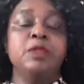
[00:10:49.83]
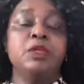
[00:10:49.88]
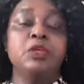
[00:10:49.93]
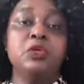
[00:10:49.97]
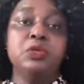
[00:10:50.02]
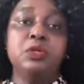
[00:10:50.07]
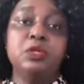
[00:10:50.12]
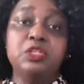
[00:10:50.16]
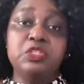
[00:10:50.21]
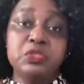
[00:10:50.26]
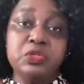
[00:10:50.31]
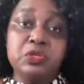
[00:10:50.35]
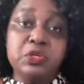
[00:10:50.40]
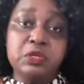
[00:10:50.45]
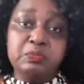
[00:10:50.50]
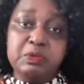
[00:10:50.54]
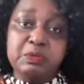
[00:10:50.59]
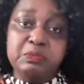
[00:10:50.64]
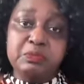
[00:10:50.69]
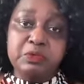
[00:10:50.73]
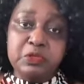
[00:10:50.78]
You'll also
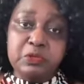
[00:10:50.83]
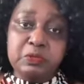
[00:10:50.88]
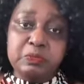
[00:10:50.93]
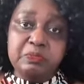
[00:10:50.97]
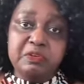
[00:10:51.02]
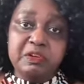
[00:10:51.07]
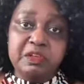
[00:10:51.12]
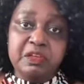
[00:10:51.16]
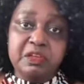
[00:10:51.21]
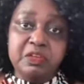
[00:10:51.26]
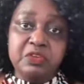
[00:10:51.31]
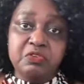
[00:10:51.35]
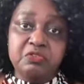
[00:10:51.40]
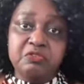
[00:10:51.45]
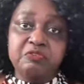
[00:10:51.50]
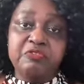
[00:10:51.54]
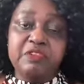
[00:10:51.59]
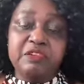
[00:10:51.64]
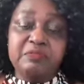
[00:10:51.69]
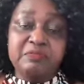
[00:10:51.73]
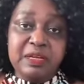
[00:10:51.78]
not be able to bring
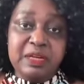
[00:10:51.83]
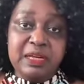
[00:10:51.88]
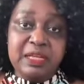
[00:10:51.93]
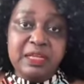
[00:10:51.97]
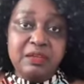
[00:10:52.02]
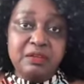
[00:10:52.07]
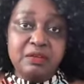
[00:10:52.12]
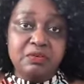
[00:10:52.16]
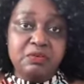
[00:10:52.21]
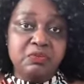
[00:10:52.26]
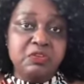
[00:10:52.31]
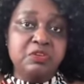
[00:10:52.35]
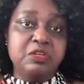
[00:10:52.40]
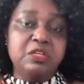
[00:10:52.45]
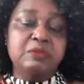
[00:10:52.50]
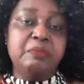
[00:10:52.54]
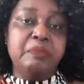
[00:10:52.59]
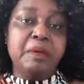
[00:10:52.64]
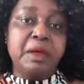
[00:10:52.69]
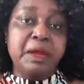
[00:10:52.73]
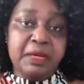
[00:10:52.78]
your family, your
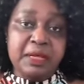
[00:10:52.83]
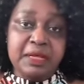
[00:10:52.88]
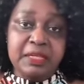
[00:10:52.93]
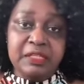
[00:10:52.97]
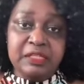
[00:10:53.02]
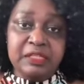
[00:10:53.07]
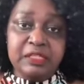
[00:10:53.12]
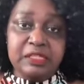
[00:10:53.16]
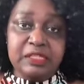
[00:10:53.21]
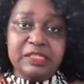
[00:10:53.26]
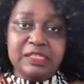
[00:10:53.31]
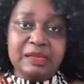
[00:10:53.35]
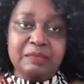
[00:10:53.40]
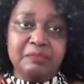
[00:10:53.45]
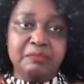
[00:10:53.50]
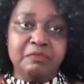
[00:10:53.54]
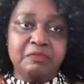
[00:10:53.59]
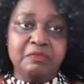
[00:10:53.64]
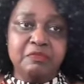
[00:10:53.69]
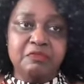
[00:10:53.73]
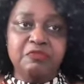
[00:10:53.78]
dependents.
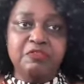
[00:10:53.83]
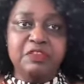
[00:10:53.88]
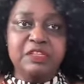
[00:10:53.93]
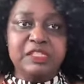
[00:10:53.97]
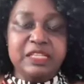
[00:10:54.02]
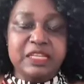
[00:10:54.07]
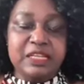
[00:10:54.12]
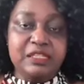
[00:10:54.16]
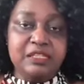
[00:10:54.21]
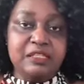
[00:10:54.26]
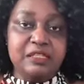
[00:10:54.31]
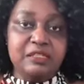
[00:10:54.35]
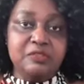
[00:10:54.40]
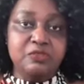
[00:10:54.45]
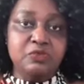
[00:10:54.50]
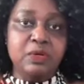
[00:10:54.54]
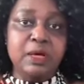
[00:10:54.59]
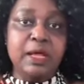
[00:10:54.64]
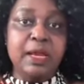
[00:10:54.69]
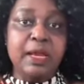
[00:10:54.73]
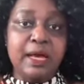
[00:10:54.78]
Some visas
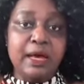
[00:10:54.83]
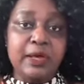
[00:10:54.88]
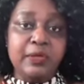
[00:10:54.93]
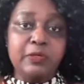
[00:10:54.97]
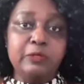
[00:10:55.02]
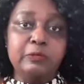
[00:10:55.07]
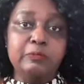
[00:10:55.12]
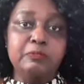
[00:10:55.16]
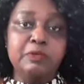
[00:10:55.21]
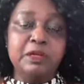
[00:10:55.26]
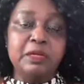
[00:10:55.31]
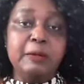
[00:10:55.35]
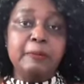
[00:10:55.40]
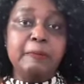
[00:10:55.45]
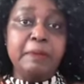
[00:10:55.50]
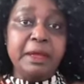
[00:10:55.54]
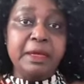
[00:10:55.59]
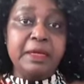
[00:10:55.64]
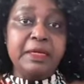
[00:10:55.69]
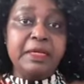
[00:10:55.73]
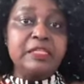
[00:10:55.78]
do allow you to bring
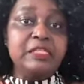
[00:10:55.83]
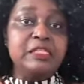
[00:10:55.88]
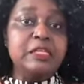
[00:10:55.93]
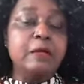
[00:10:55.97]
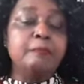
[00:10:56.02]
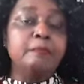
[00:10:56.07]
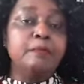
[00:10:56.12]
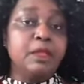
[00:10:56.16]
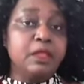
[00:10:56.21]
dependents.